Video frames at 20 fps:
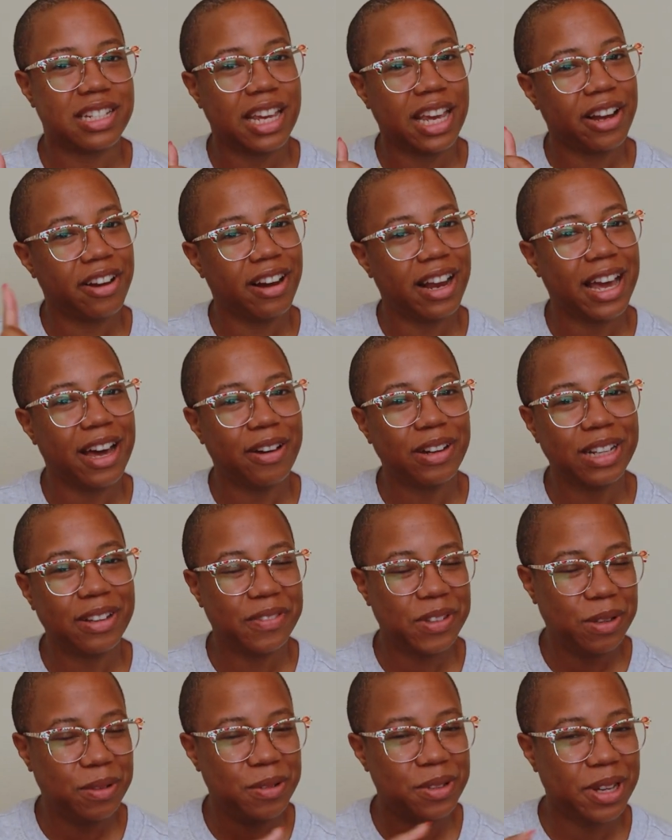Check her out
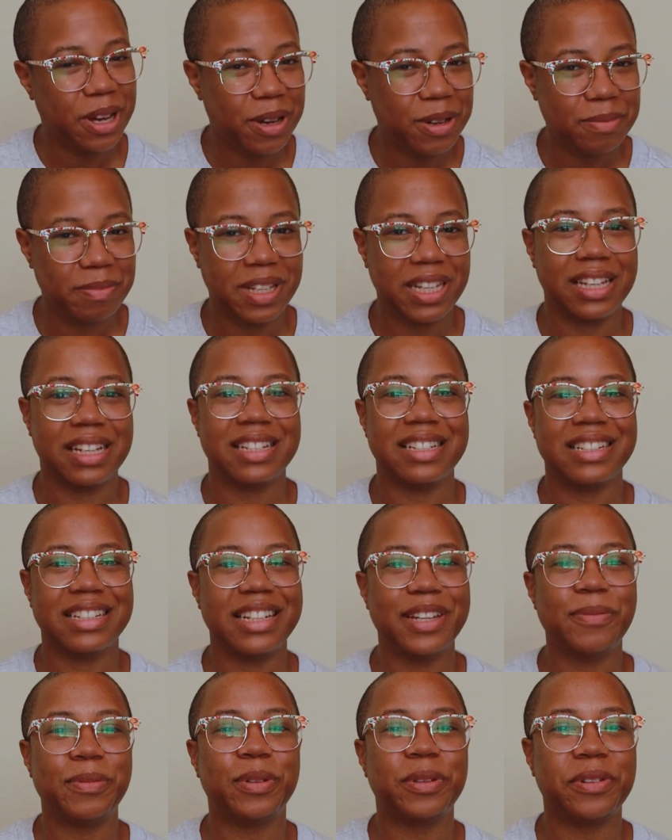if you don't, because
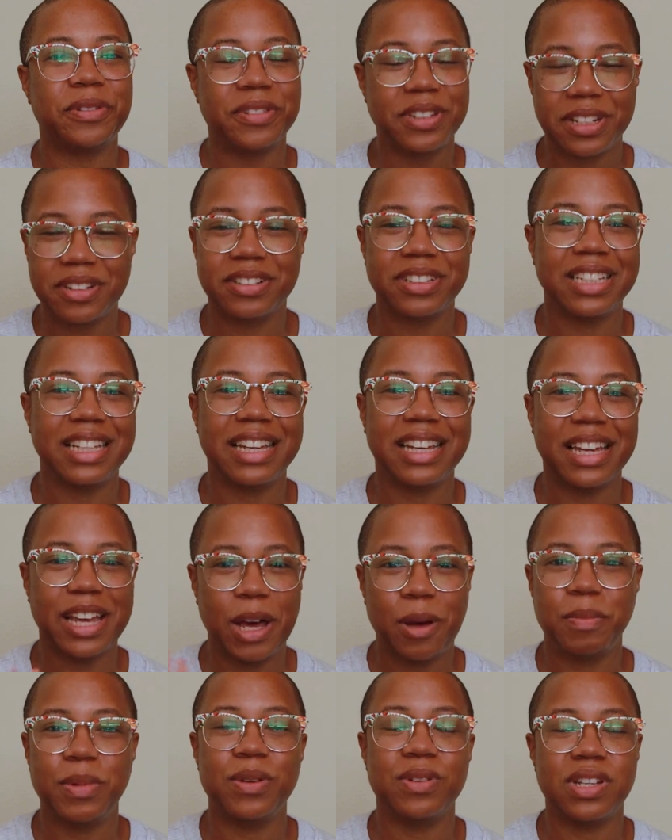she will literally
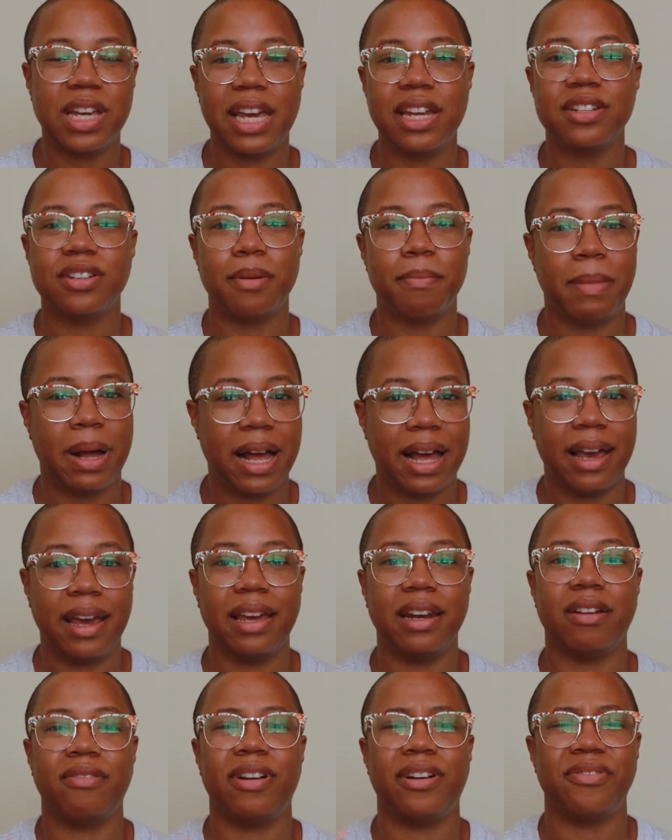help you change your
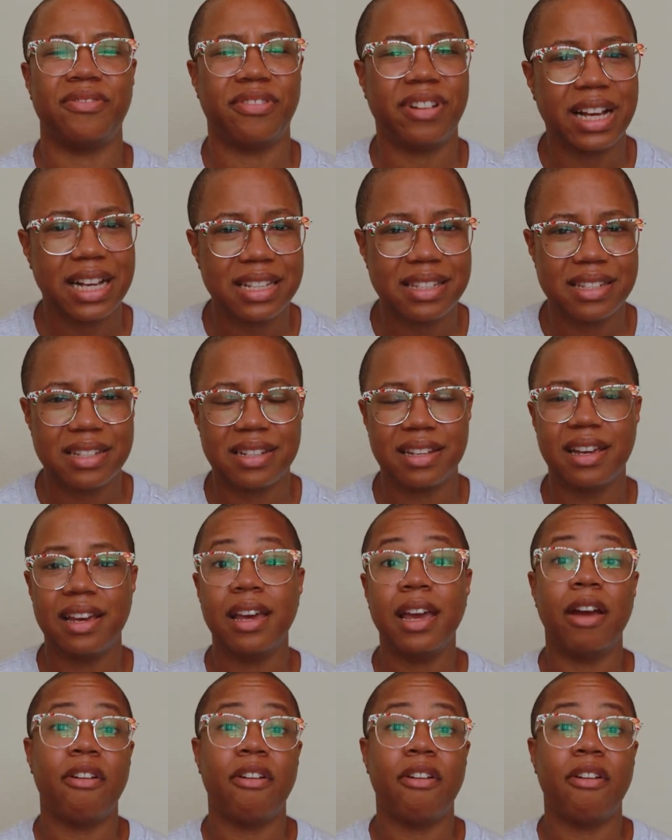mind around rest,